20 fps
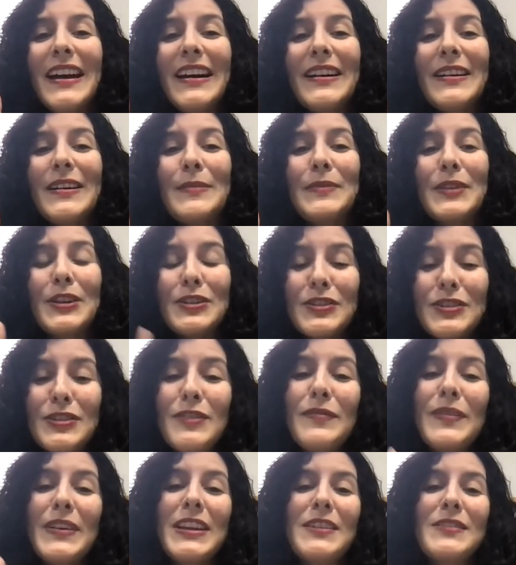there are
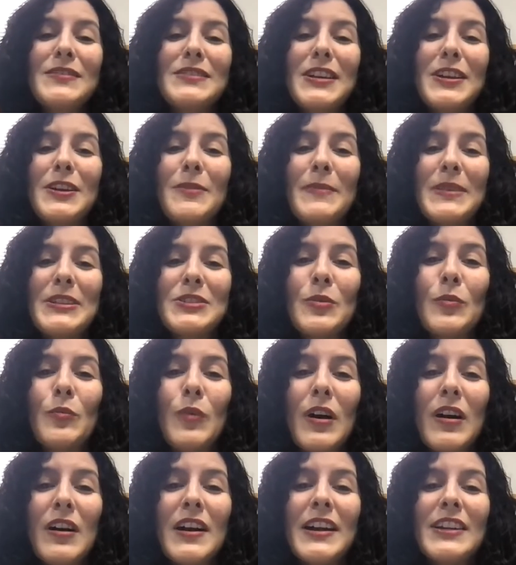two videos that you're meant to
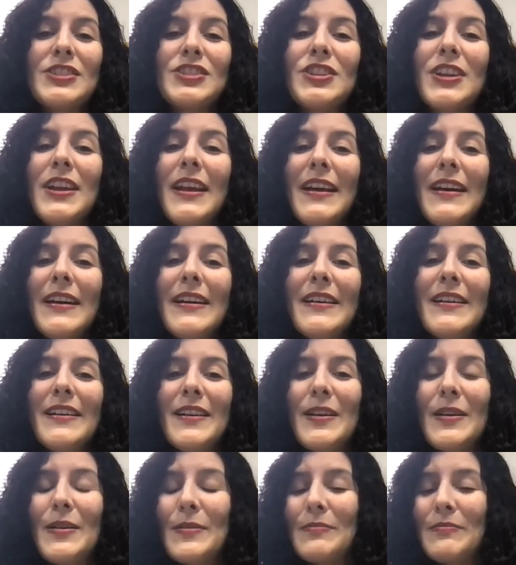watch.
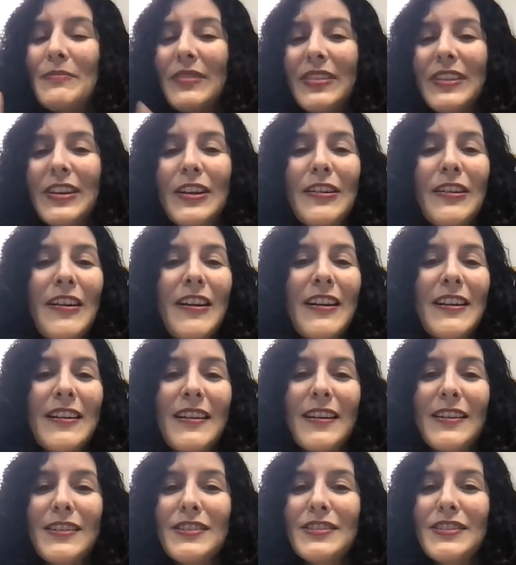There
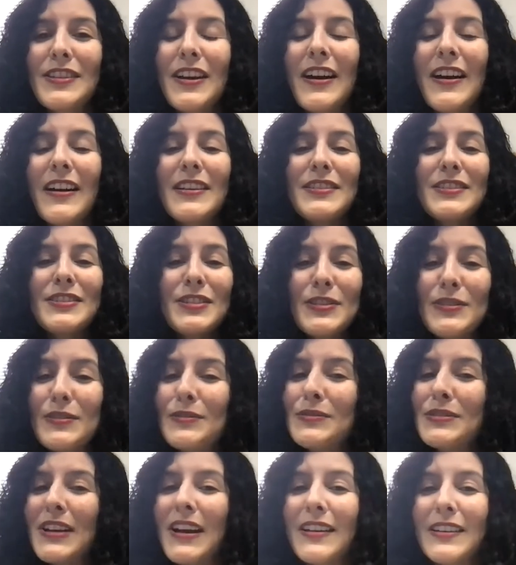are
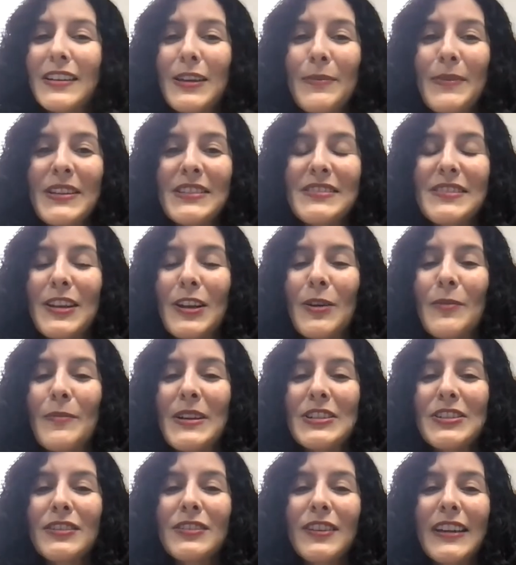two documents that you're
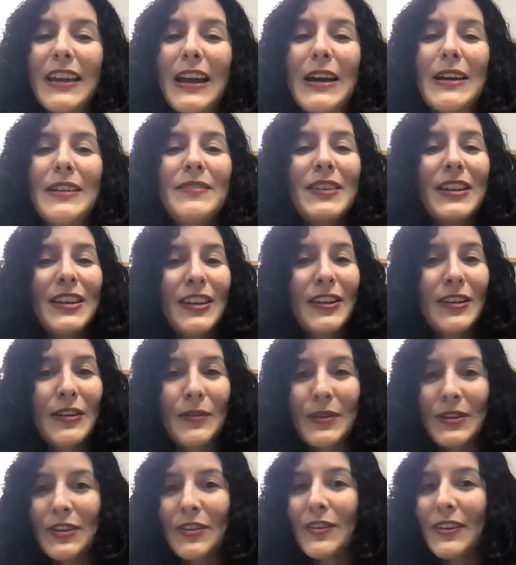meant to look at, you know,
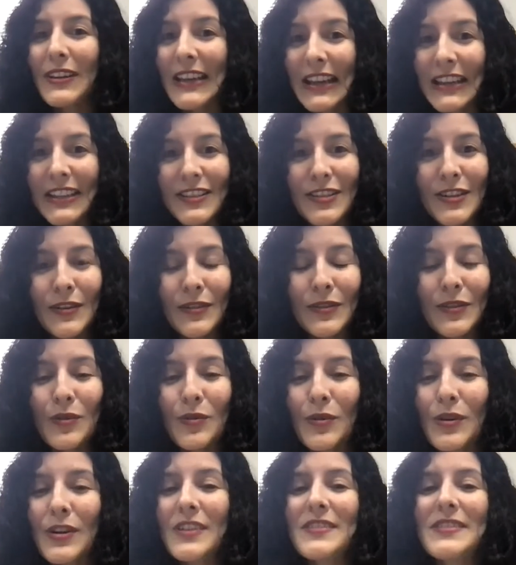when you're getting to know the
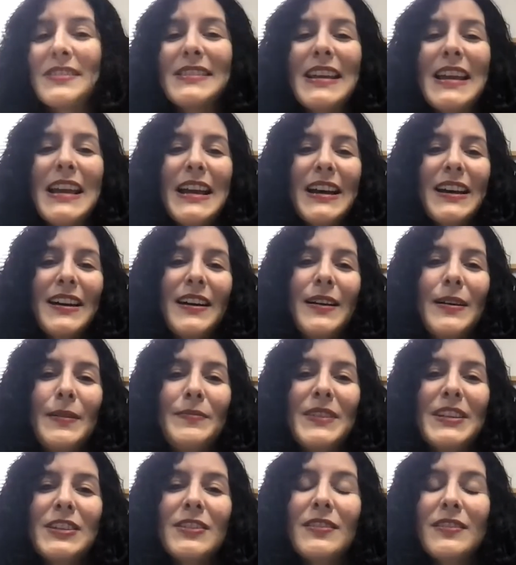course,
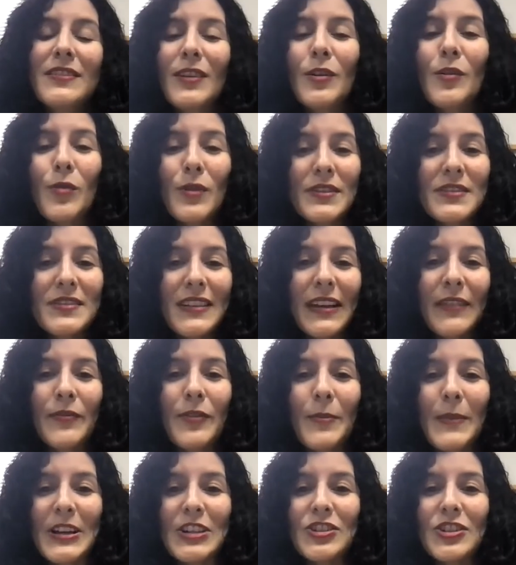that the course
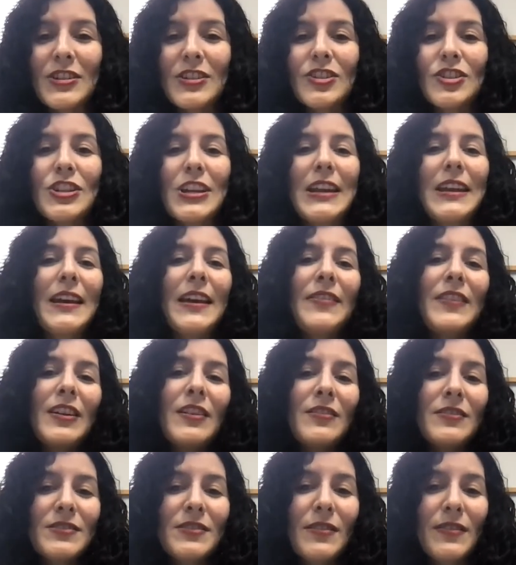information sheet, and then
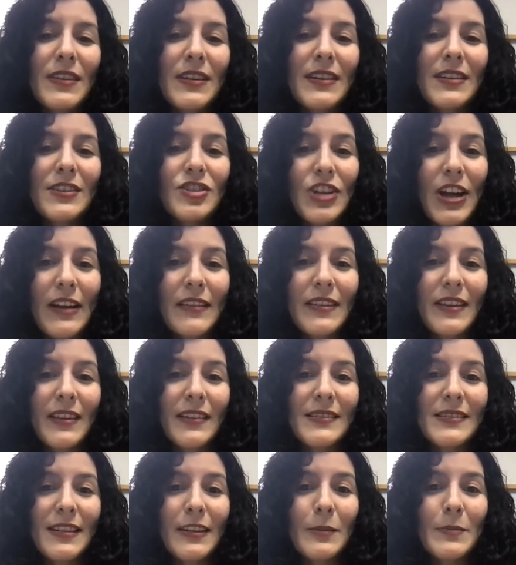also
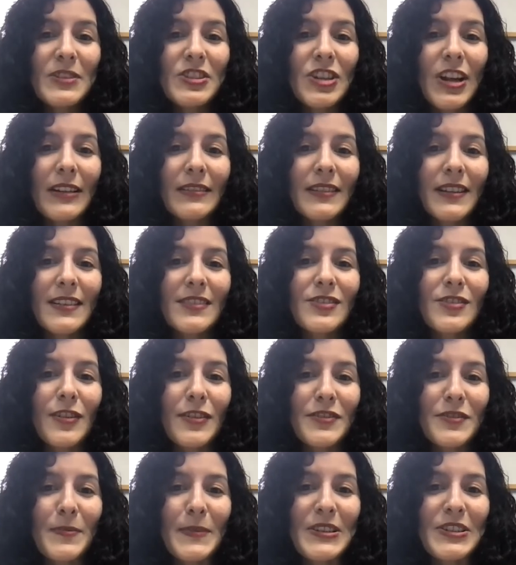the syllabus checklist you're
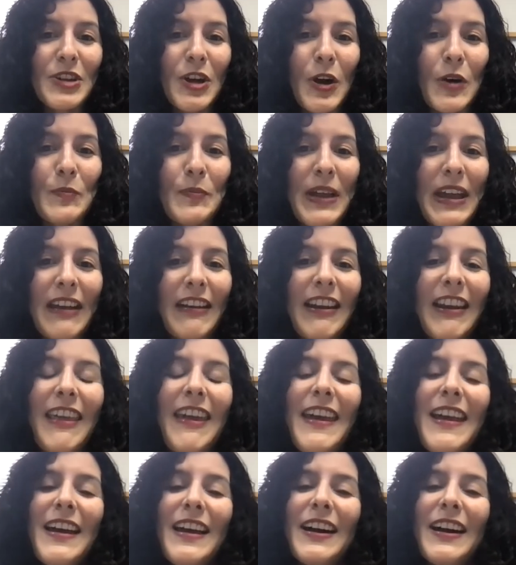also meant to open.